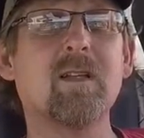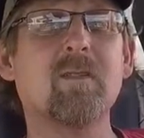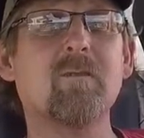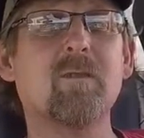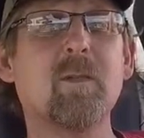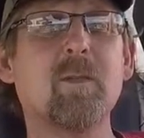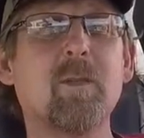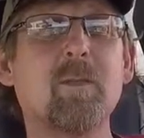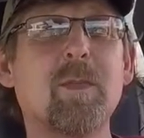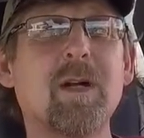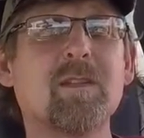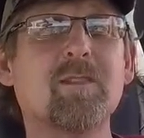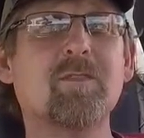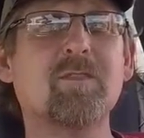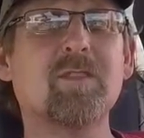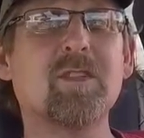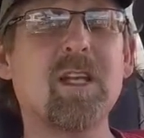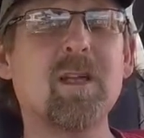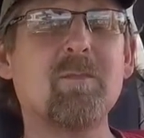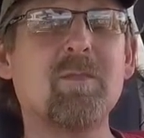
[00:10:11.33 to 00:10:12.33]
from about the
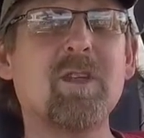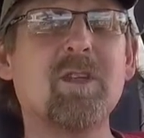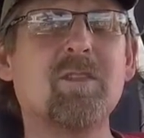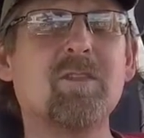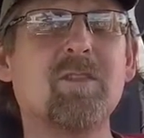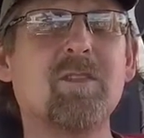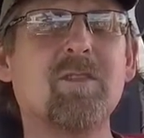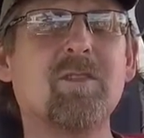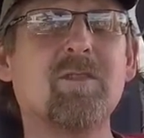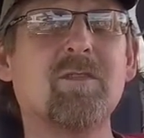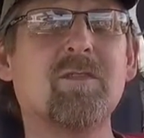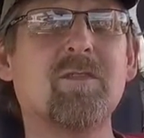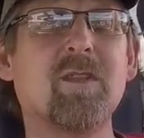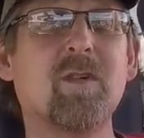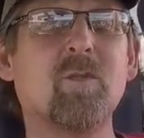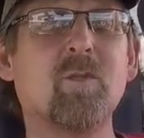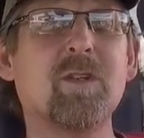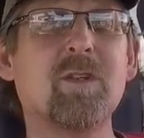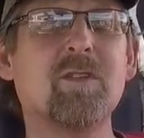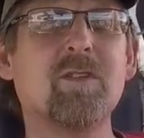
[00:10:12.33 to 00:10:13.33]
same distance
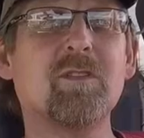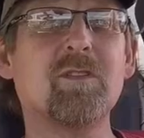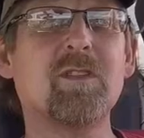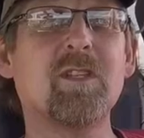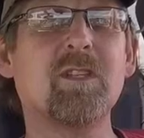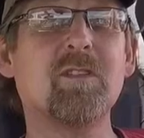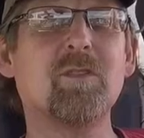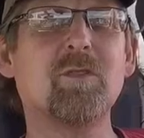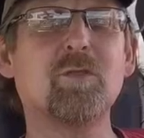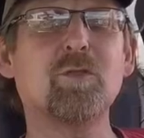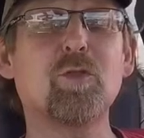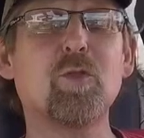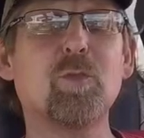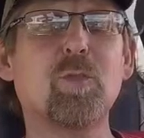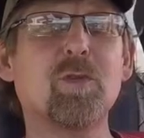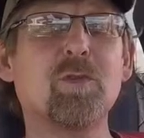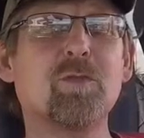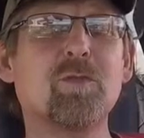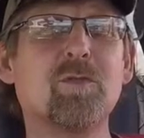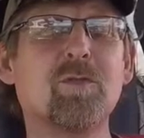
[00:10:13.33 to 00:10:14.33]
that we just did the
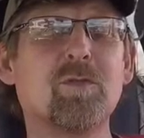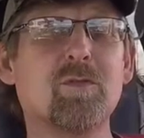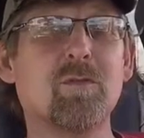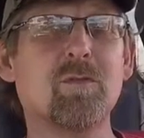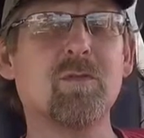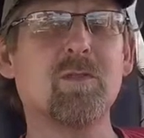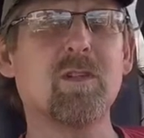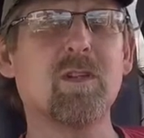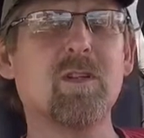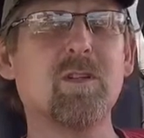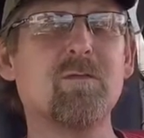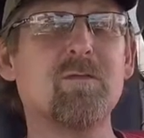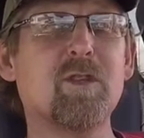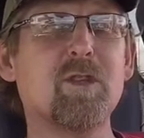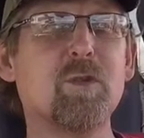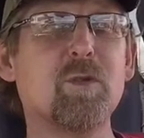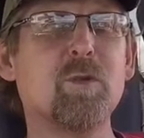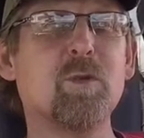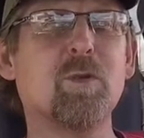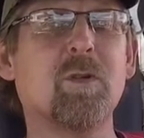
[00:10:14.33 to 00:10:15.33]
super
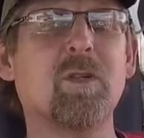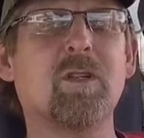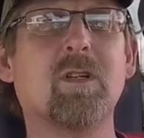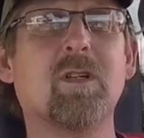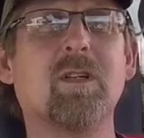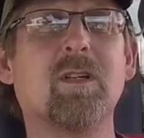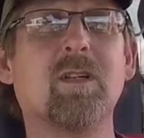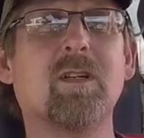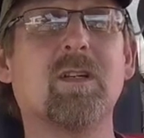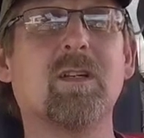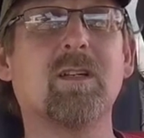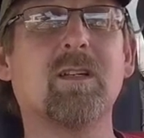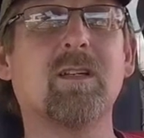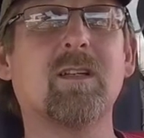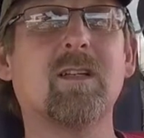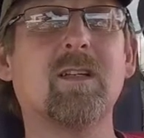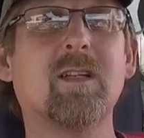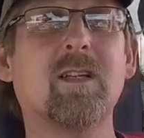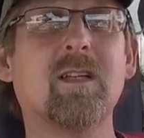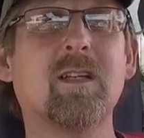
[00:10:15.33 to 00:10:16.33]
view,
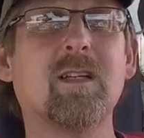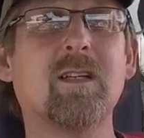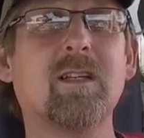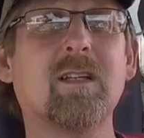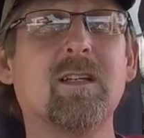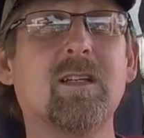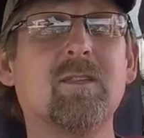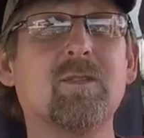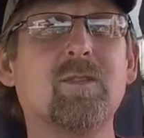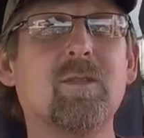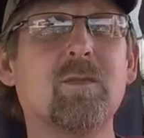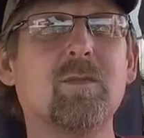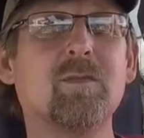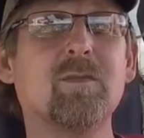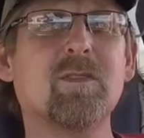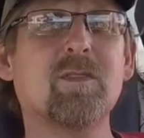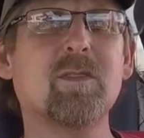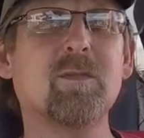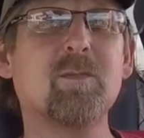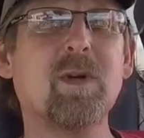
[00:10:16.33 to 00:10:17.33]
and it's
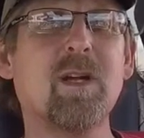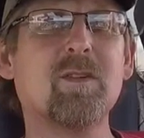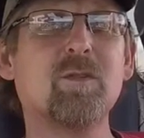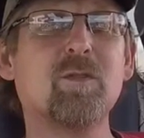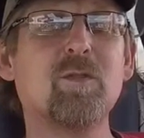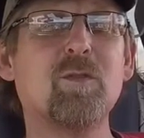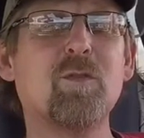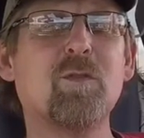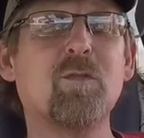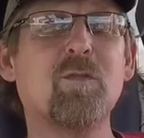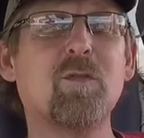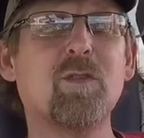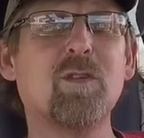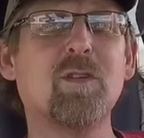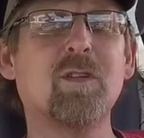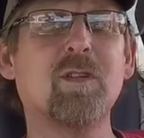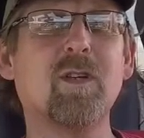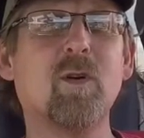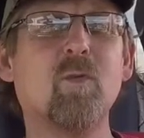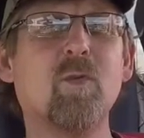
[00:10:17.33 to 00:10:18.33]
about 2
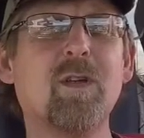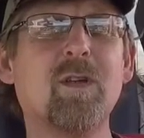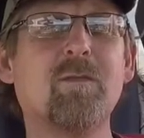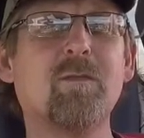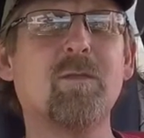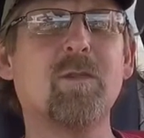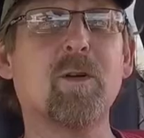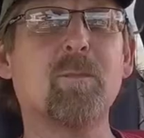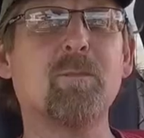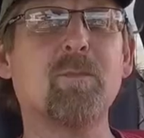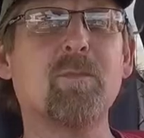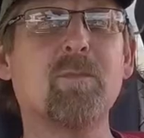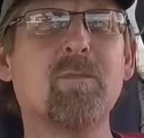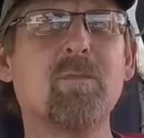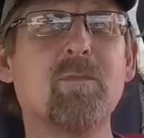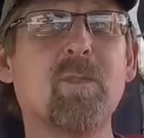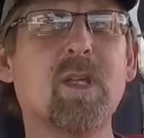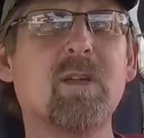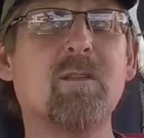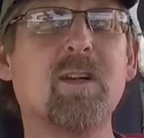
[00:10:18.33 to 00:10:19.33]
foot away from
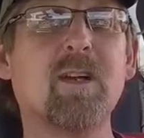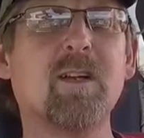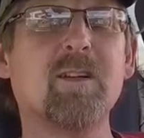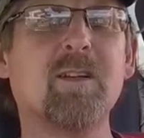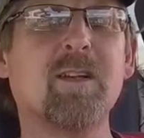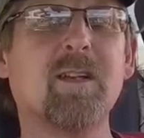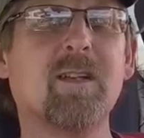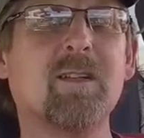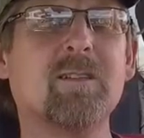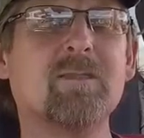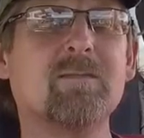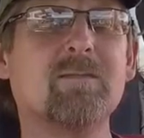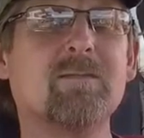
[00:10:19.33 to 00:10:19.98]
me right now.